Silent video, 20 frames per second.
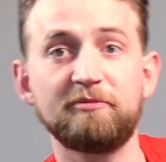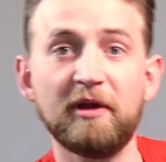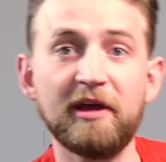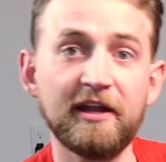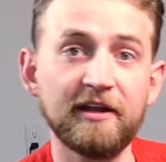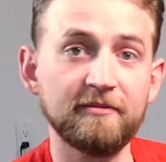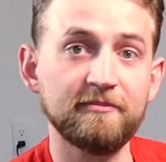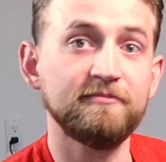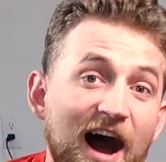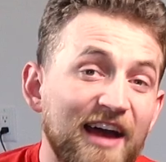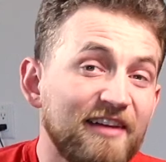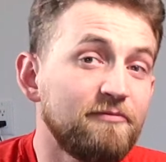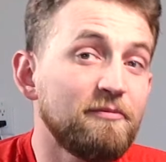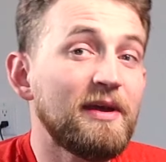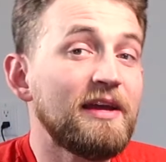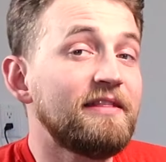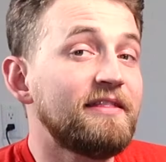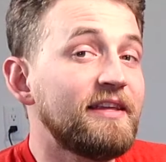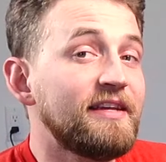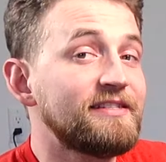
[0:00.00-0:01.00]
bin. I've
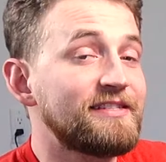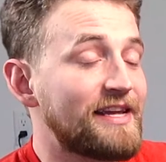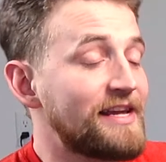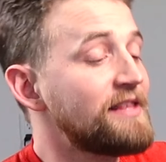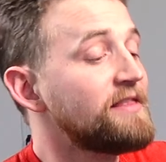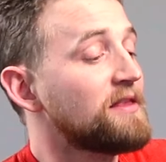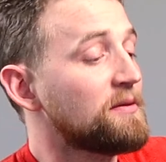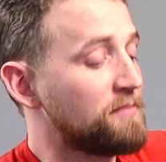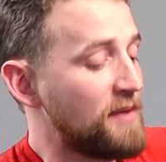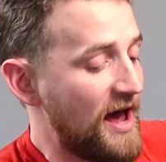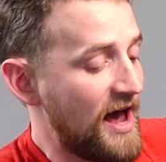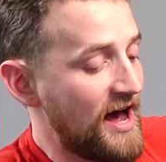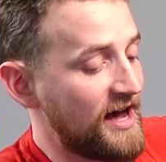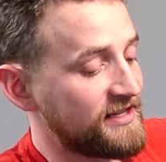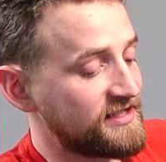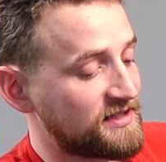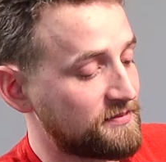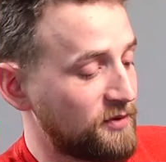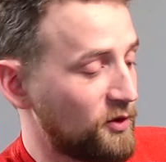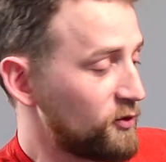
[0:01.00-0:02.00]
made these in the
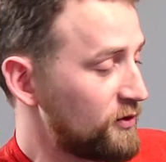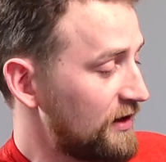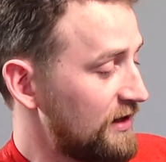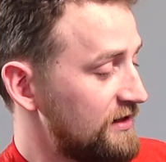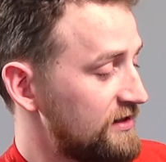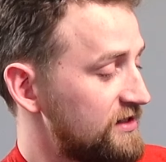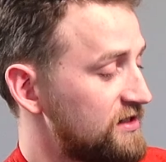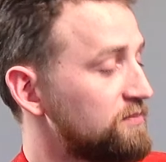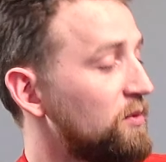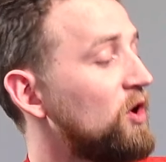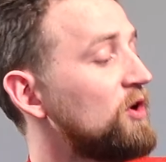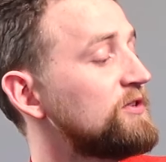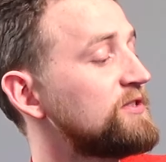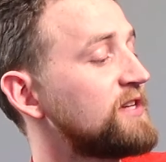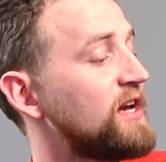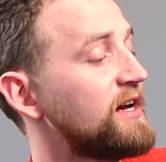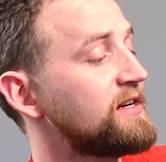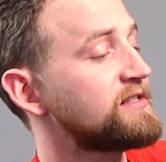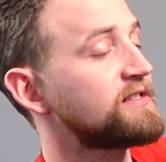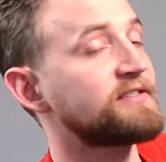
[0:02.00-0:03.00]
past, both in small
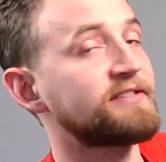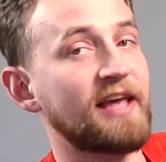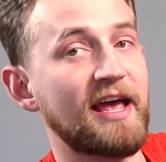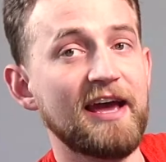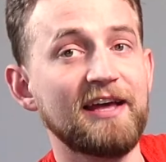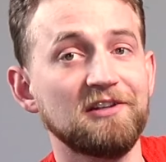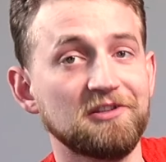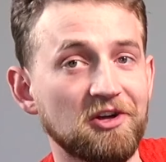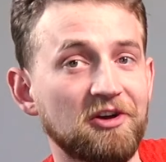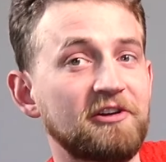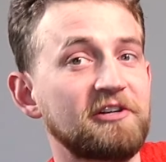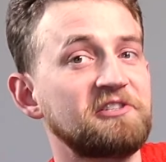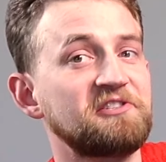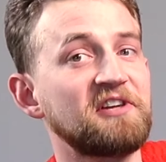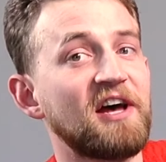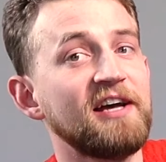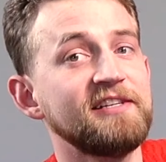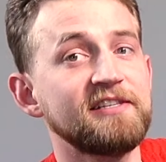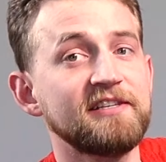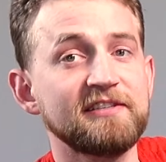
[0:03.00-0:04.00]
sizes and large
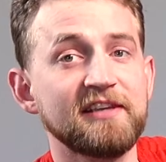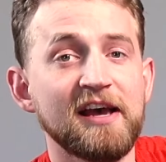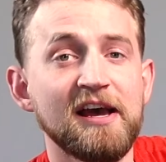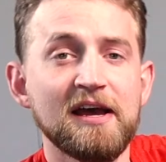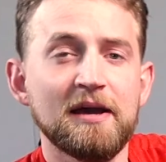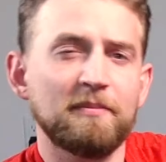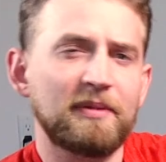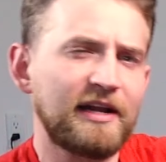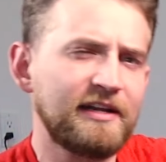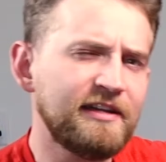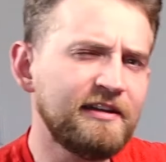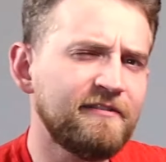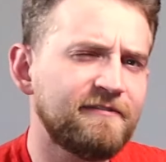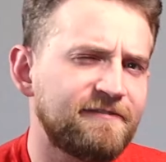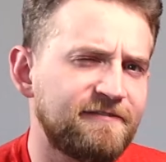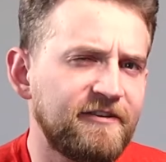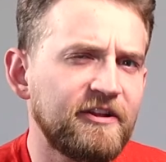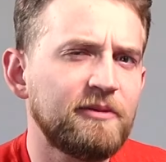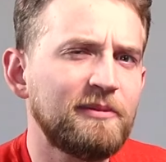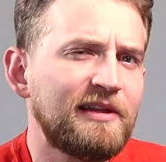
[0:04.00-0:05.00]
sizes, but I didn't
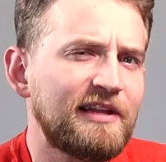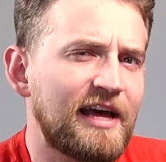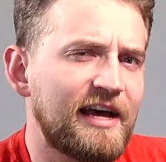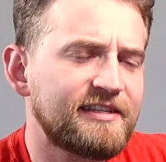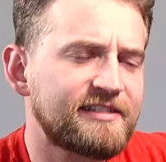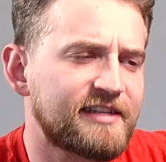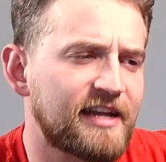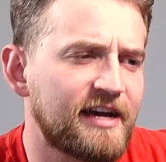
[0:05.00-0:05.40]
film it last